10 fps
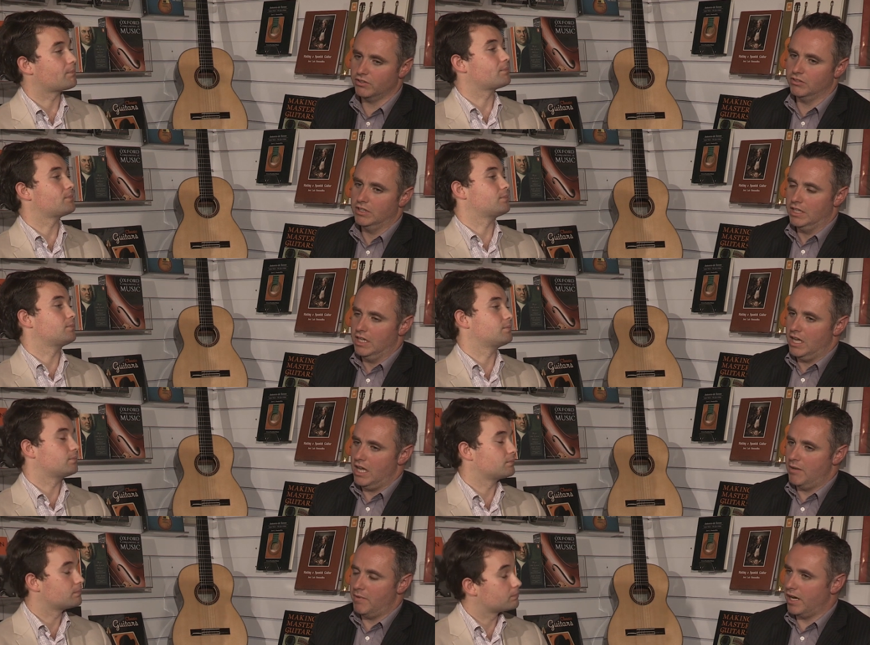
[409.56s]
Speaker 1: you know.
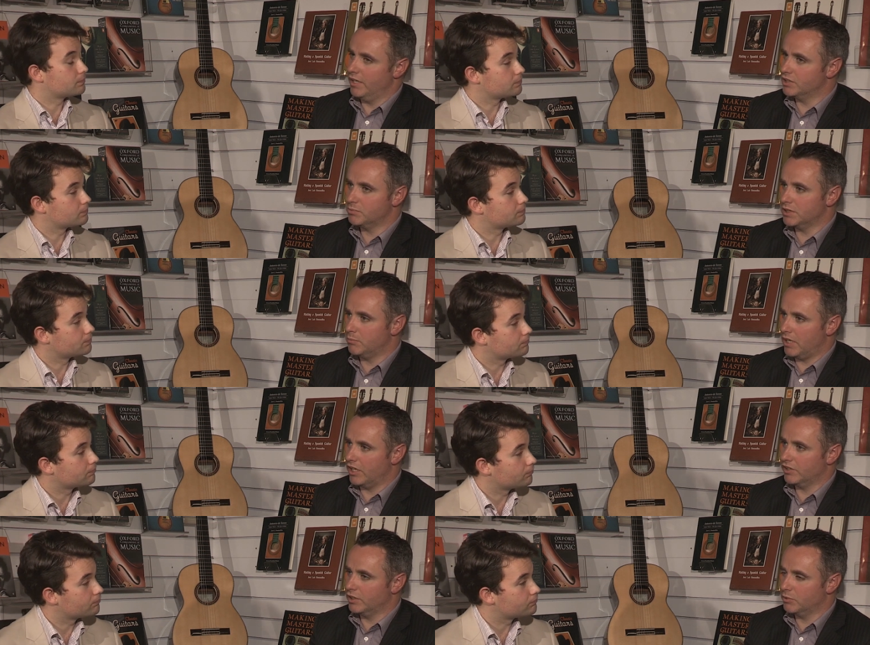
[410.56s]
Um, and I just put the
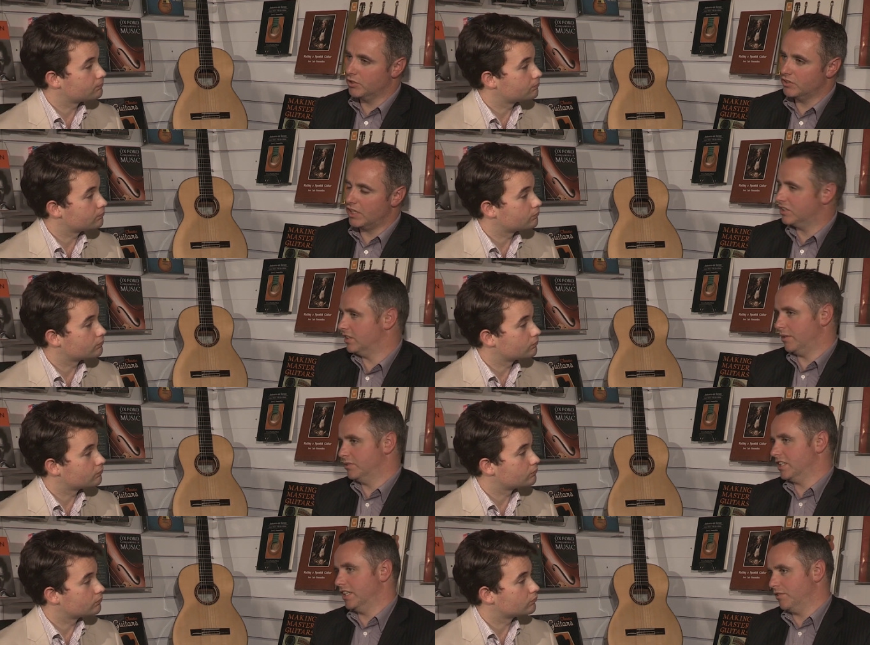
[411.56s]
Bach really because actually I
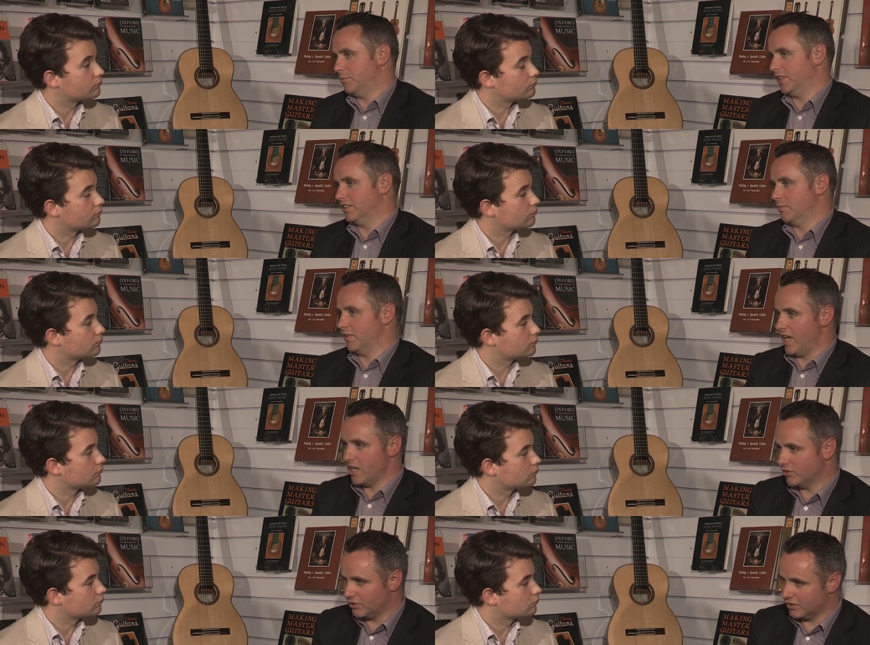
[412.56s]
was thinking of playing something
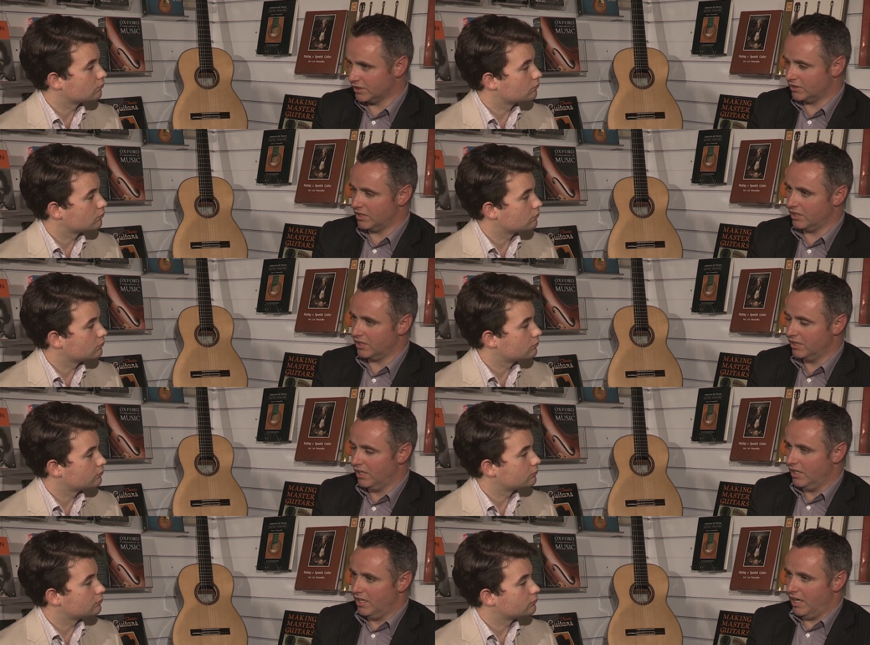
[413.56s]
else on the guitar,
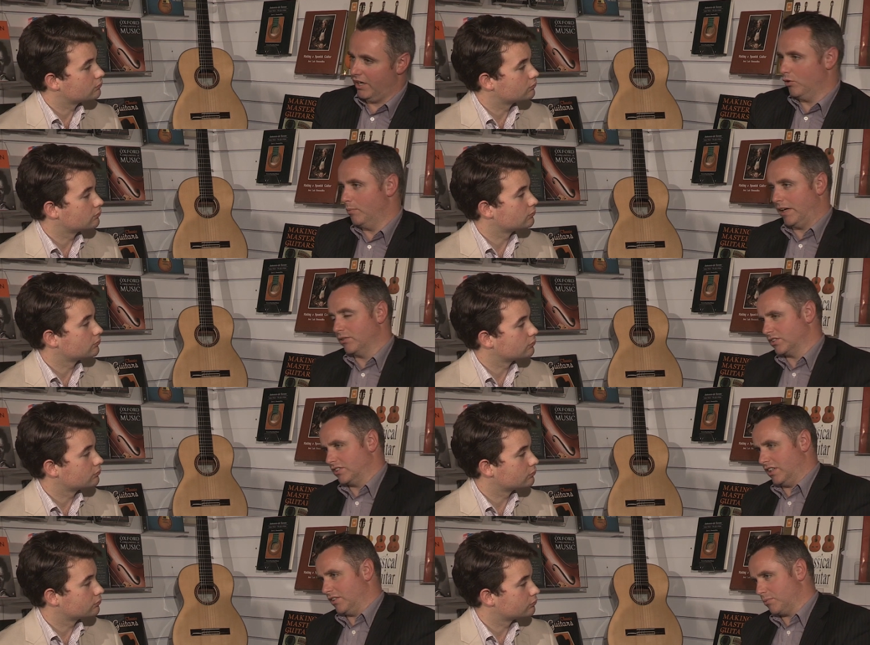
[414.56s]
and I know Michael's
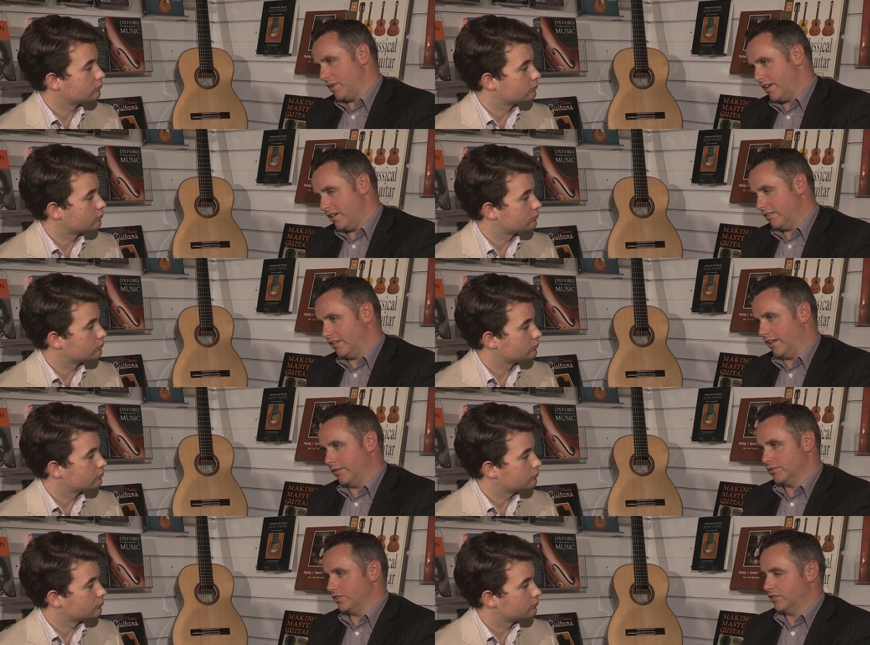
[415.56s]
guitar as well, and
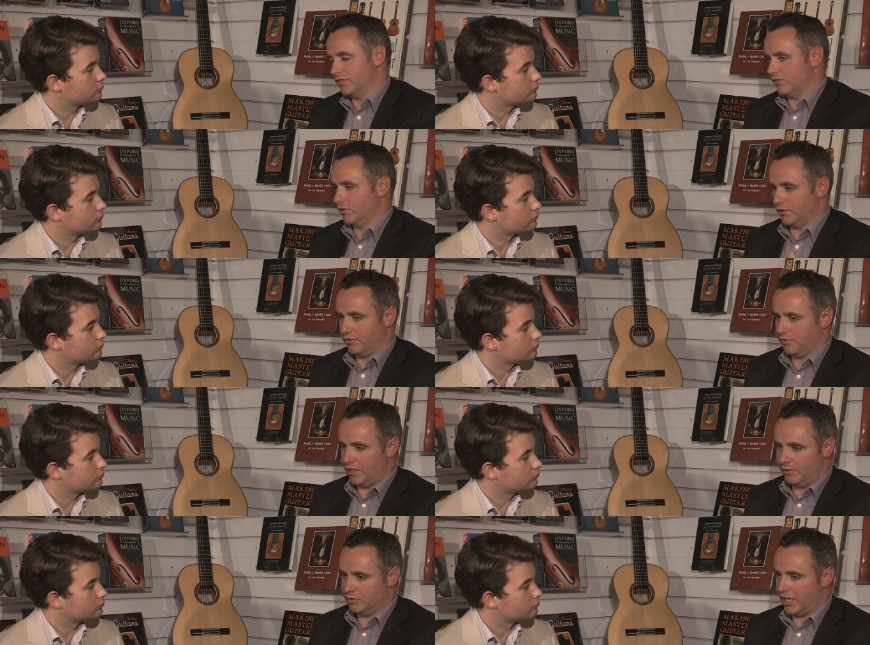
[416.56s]
I was just sort of
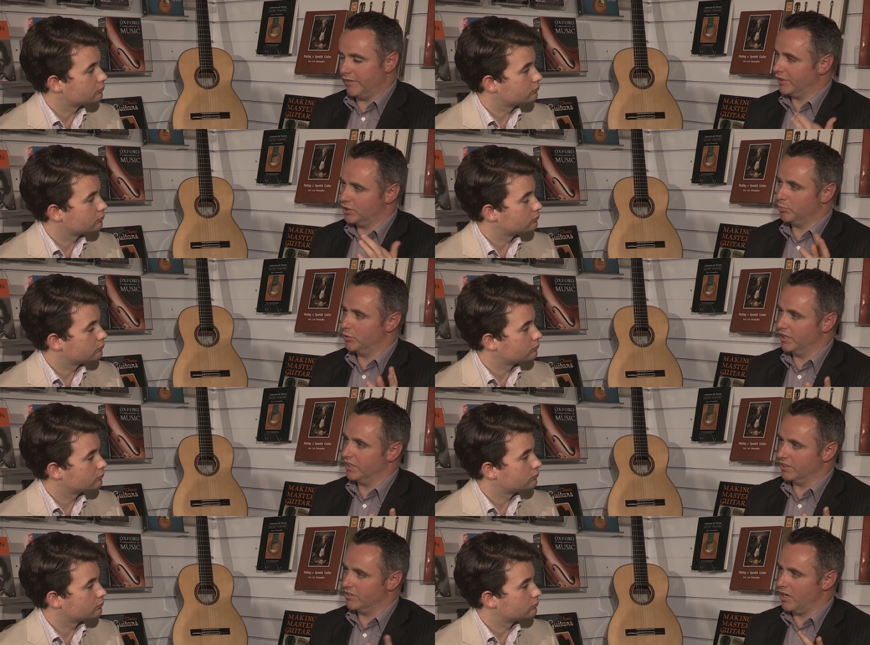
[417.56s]
it was kind of exploring
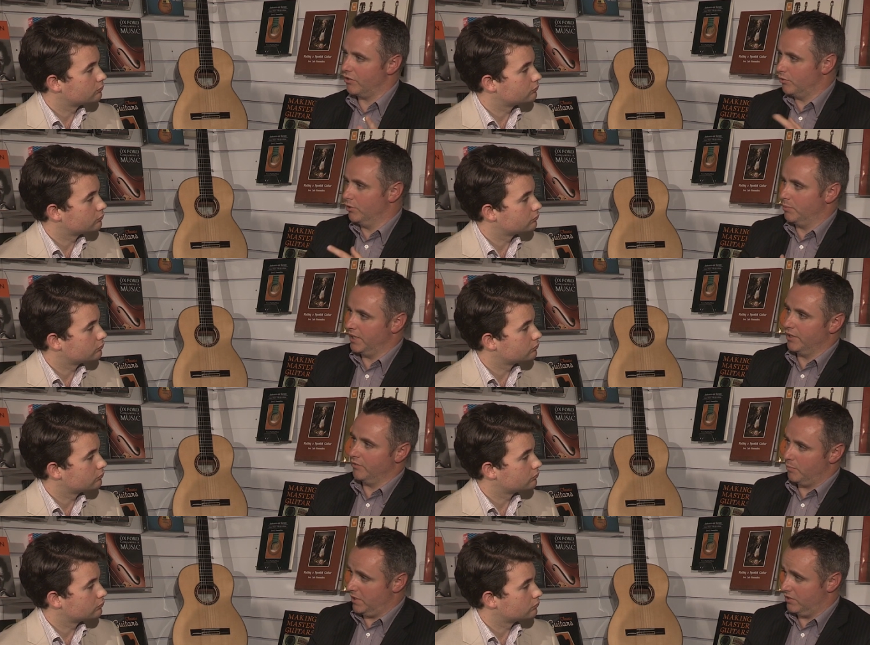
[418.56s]
the guitar through the playing
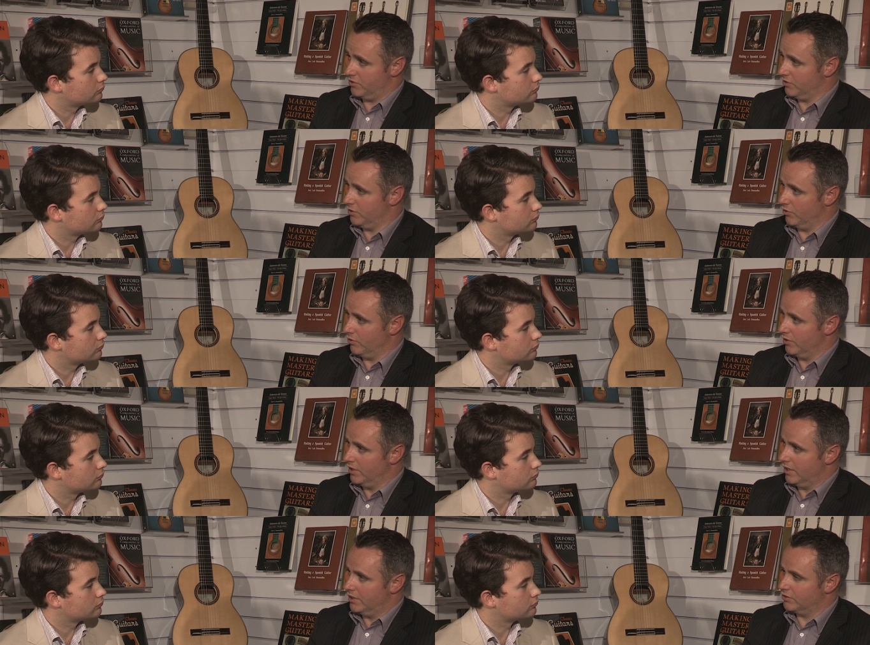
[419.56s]
of the piece, you know.
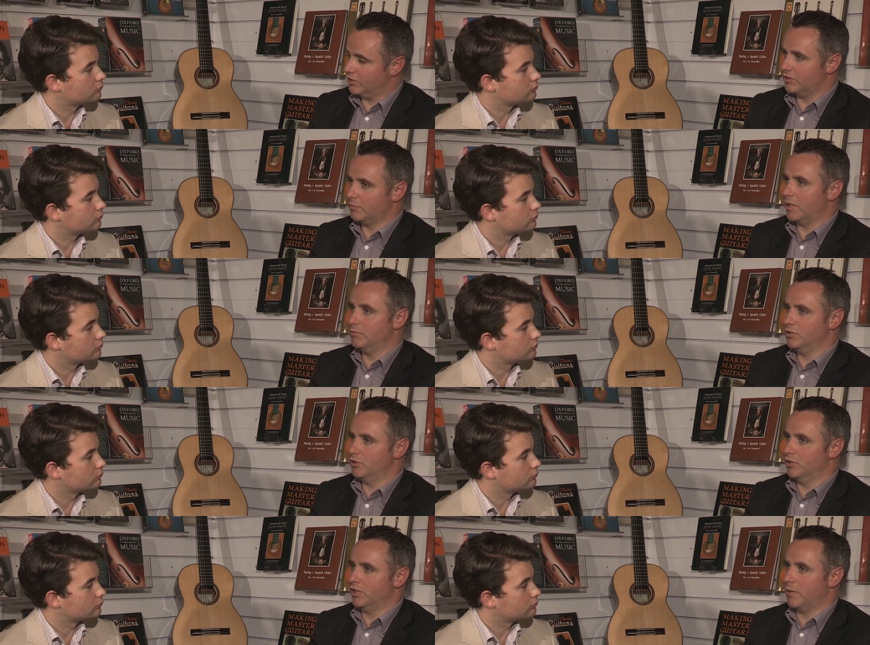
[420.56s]
And so sometimes
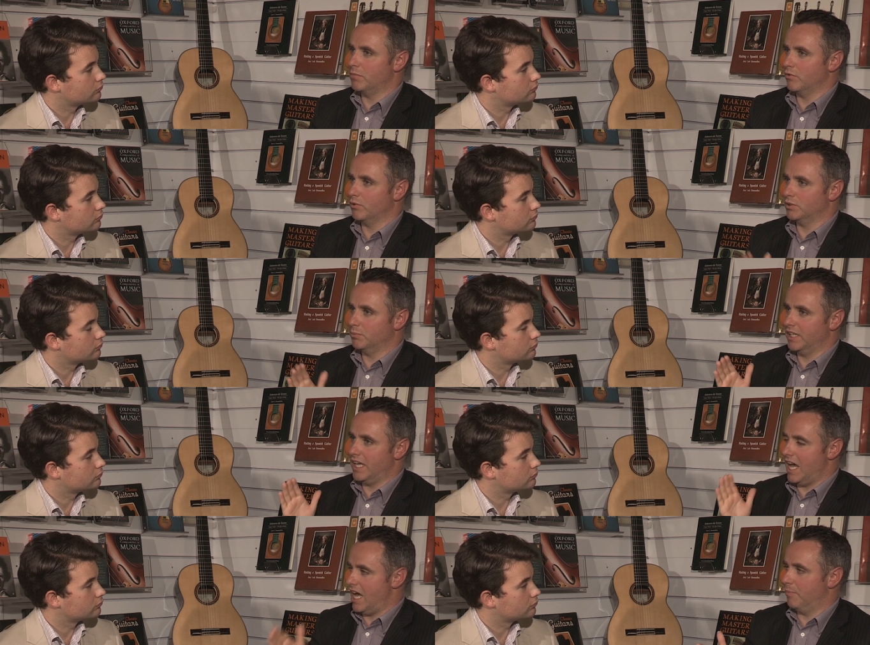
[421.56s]
you know you get provoked to
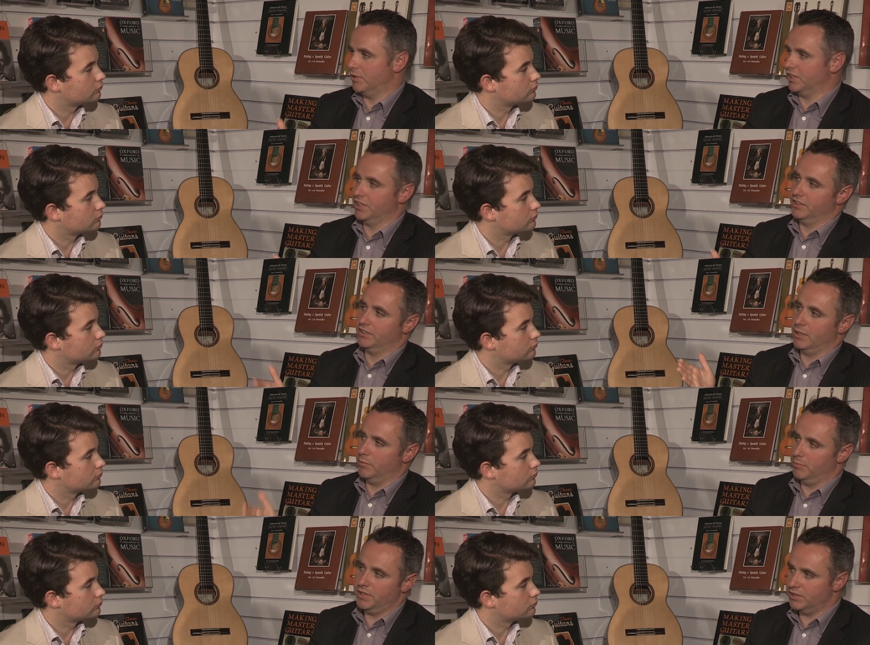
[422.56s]
play a particular
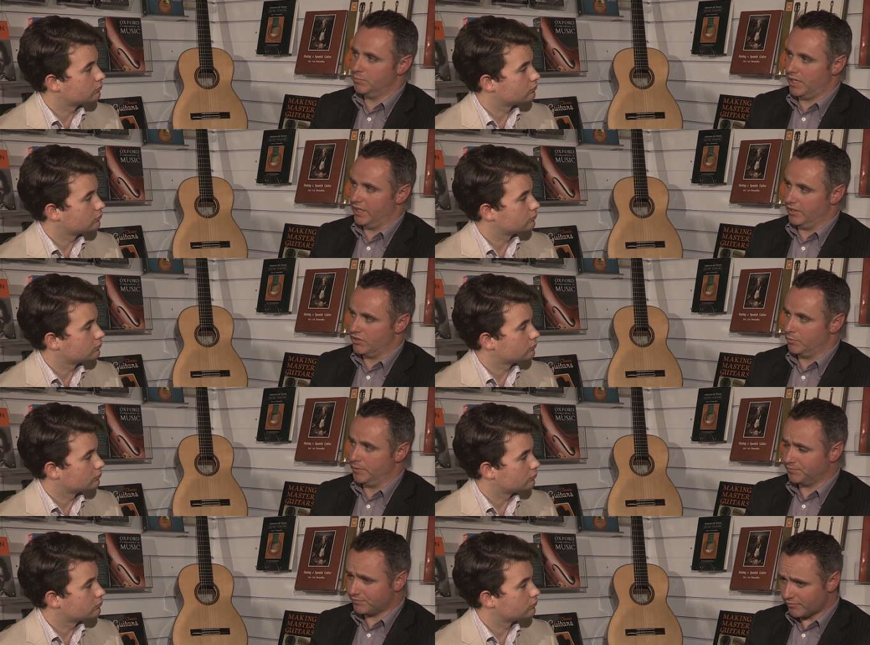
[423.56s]
type of piece by an instrument,